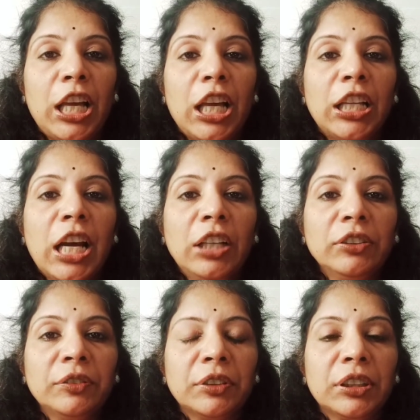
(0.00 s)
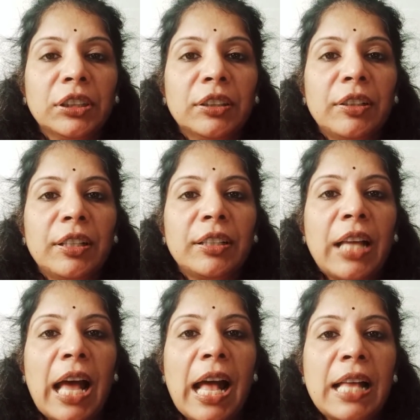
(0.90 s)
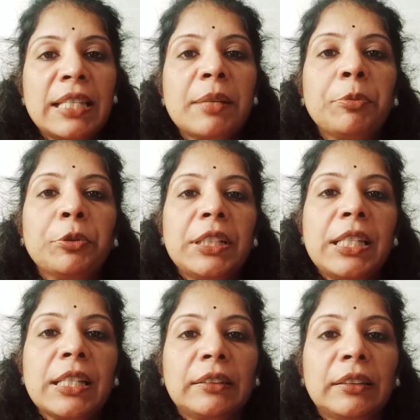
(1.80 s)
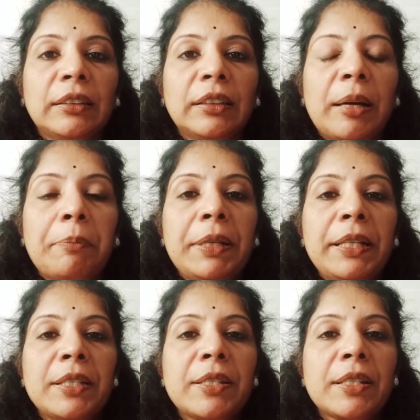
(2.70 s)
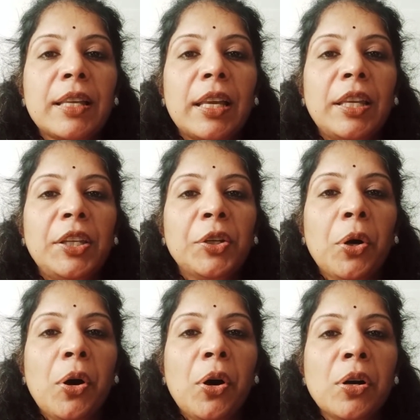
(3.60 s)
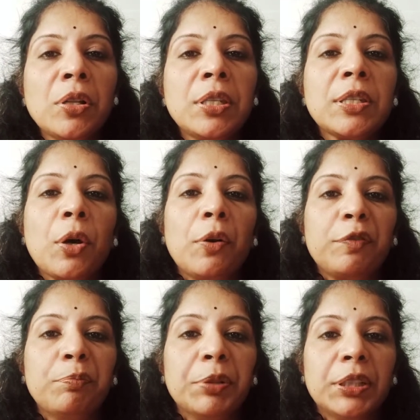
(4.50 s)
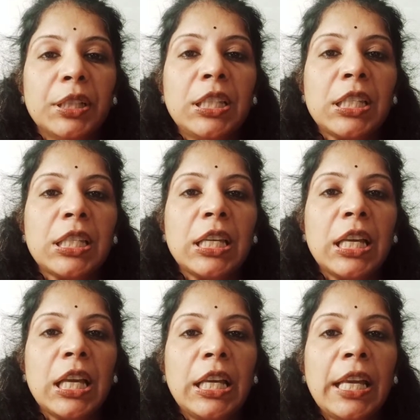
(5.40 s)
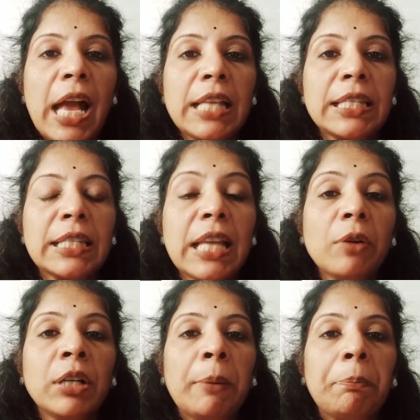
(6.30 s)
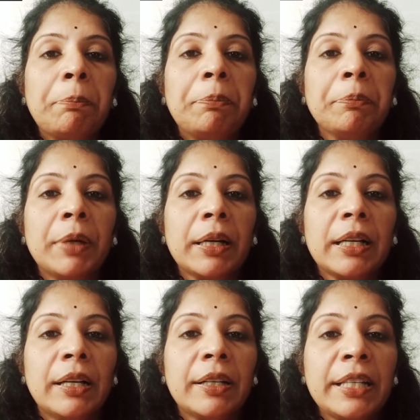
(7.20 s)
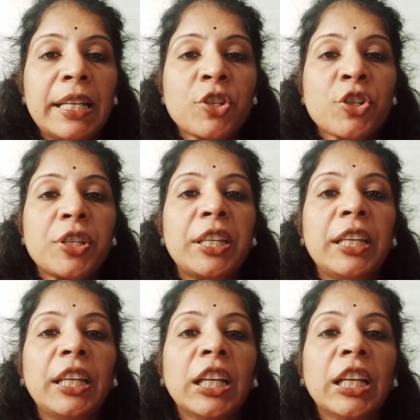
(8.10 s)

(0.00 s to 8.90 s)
Now as the Bodhisattva completes eons of births, he has now uh, reached the